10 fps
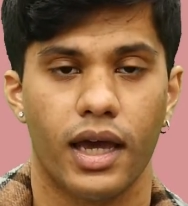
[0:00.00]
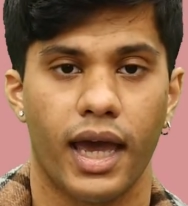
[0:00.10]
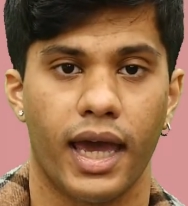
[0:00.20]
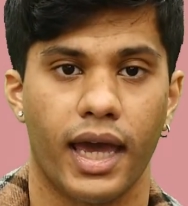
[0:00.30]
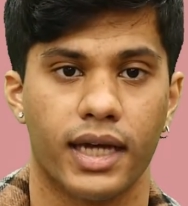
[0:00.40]

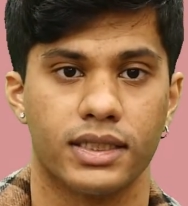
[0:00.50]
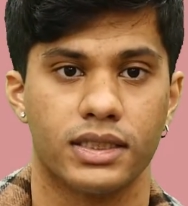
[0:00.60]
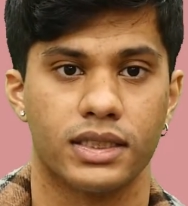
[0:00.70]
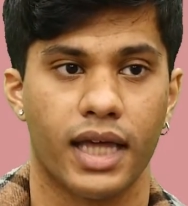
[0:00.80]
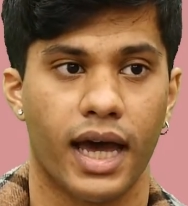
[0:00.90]

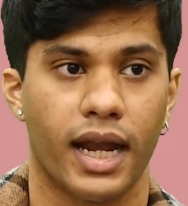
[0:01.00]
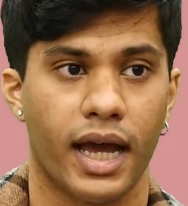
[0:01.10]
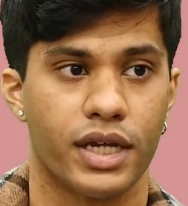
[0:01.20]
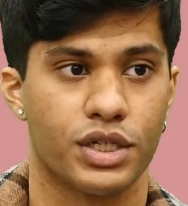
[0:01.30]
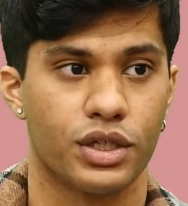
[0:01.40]
and that
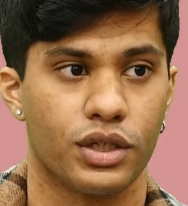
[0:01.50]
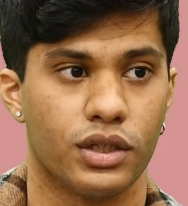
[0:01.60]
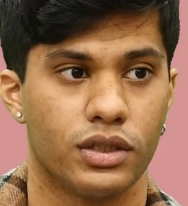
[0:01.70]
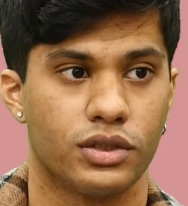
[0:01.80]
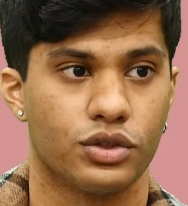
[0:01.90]
I
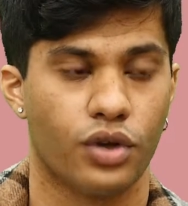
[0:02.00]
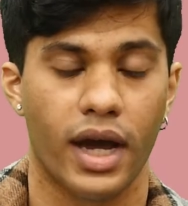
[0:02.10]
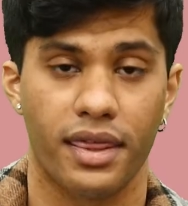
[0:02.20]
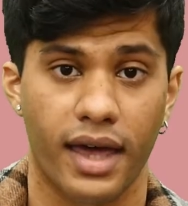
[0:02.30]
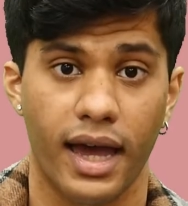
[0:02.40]
should
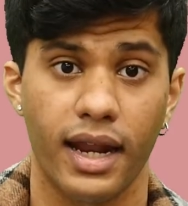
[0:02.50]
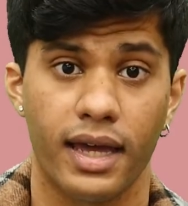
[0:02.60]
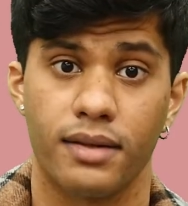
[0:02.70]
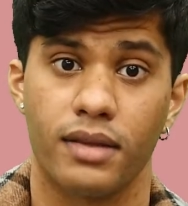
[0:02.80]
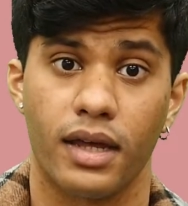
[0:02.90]
try that,
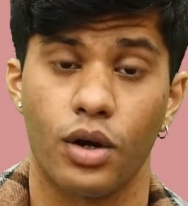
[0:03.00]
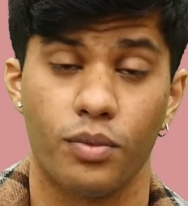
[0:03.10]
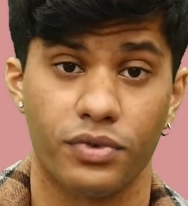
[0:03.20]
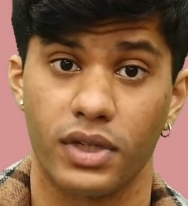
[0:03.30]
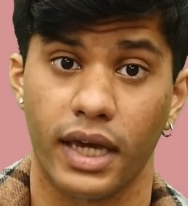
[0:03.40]
and then
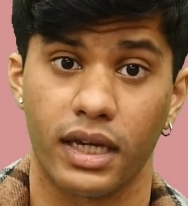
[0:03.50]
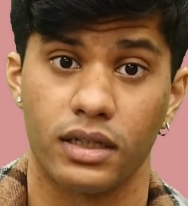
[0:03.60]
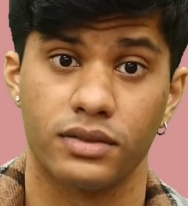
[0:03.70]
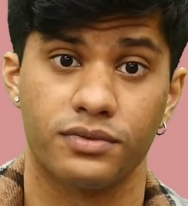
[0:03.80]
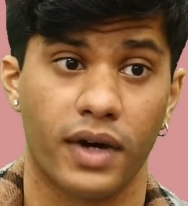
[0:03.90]
hopefully I
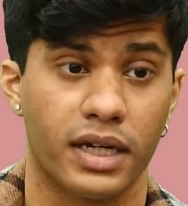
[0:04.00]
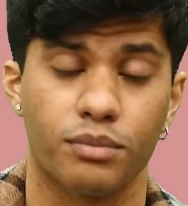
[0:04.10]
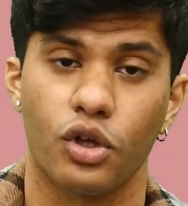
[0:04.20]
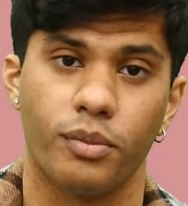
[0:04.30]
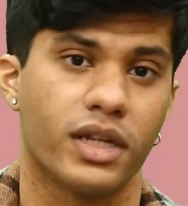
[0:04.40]
can find
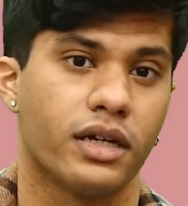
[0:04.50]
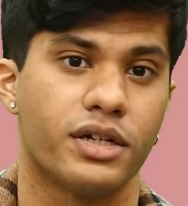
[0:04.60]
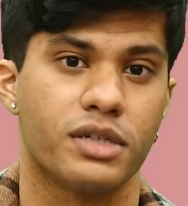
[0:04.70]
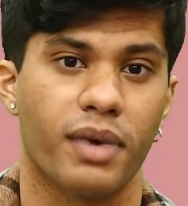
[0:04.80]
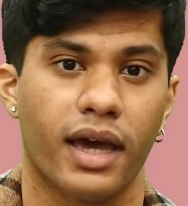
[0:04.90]
employment here
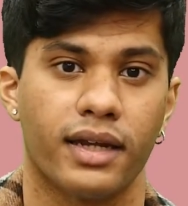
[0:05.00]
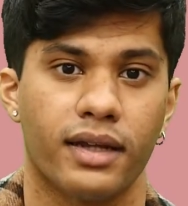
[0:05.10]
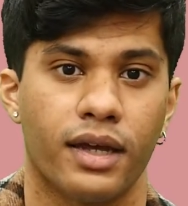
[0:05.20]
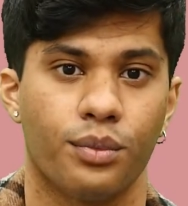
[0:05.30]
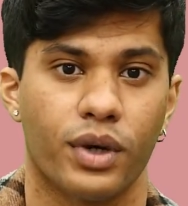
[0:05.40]
in
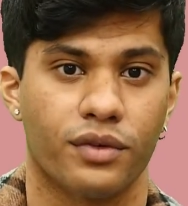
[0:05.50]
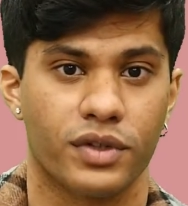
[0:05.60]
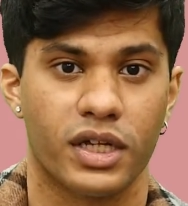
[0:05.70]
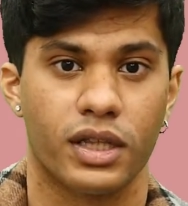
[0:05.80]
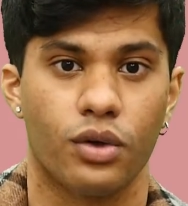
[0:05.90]
Japan and work
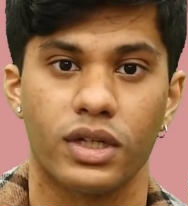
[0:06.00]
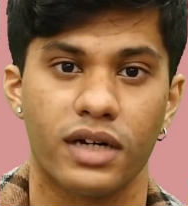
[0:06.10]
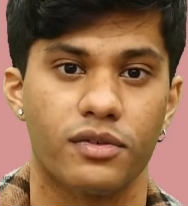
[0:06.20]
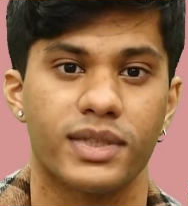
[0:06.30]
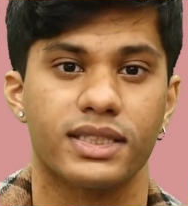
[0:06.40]
for the local
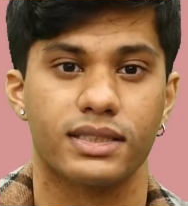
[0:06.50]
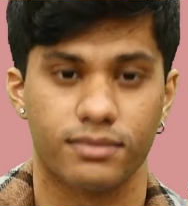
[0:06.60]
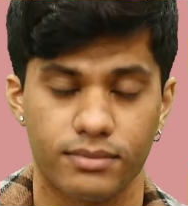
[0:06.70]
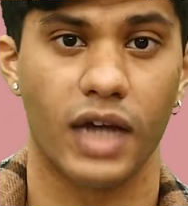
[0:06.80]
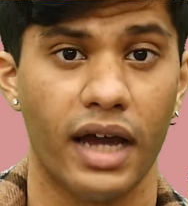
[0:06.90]

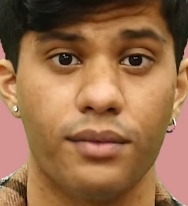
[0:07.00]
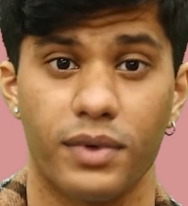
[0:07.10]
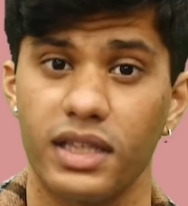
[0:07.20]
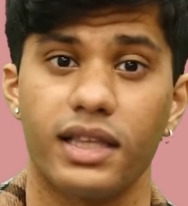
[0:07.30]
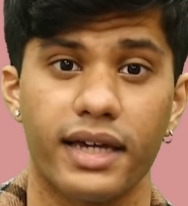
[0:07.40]
governments. I
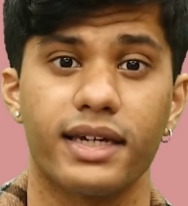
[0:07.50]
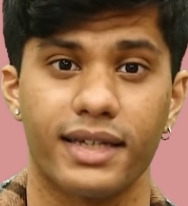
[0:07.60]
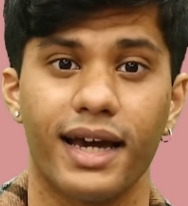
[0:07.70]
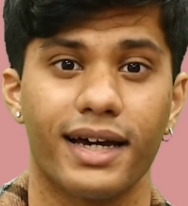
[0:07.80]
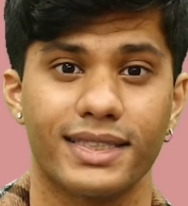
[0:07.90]
really like
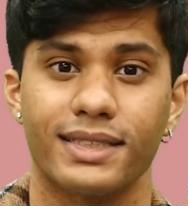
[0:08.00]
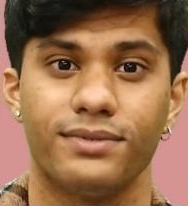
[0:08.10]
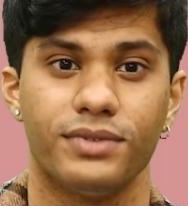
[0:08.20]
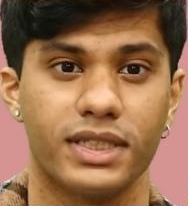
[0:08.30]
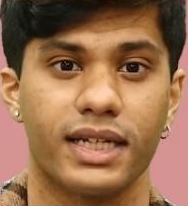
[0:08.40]
it, yeah. It's a
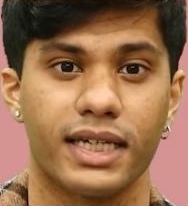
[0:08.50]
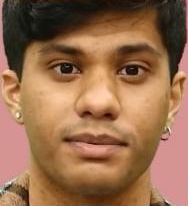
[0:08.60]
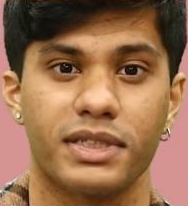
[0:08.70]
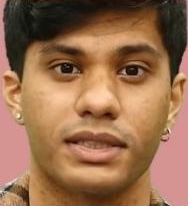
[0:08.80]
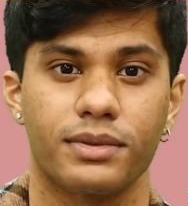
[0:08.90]
really nice
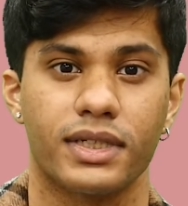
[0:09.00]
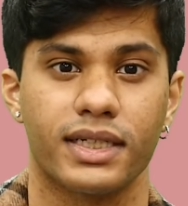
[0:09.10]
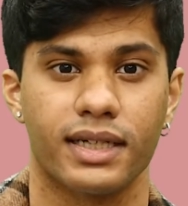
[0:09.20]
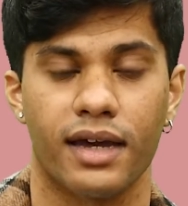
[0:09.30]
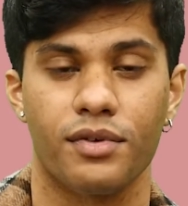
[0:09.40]
place to
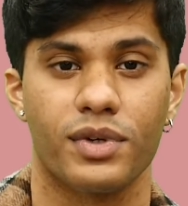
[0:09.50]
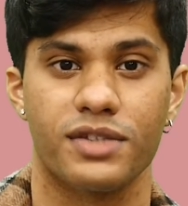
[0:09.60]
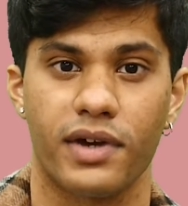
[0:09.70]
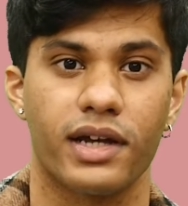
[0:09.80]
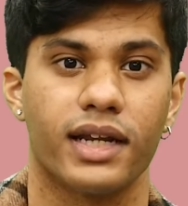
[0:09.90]
work.
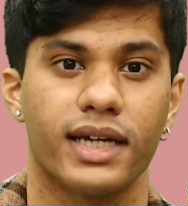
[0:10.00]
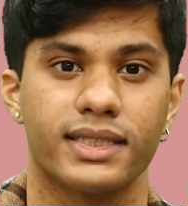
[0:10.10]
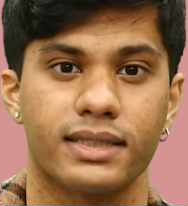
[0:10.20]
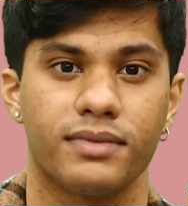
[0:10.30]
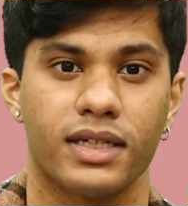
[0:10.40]
Everyone's very
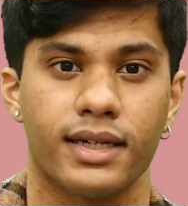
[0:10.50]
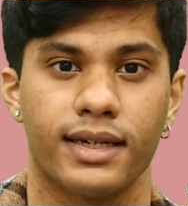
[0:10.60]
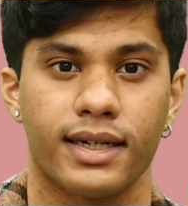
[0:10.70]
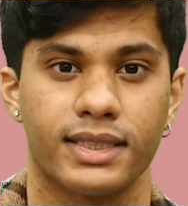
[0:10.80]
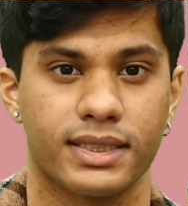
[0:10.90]
nice to me.